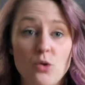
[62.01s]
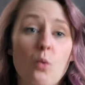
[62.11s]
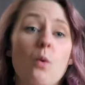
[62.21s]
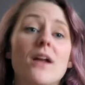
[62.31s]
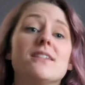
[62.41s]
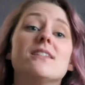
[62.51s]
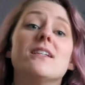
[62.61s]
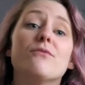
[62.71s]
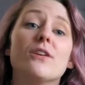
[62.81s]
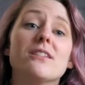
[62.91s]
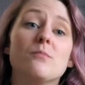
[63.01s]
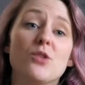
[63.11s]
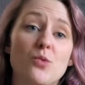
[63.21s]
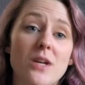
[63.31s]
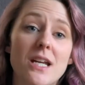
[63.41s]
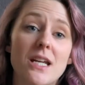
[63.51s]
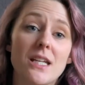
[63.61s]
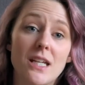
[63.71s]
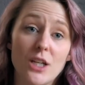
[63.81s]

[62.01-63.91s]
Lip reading: what is the difference between Yin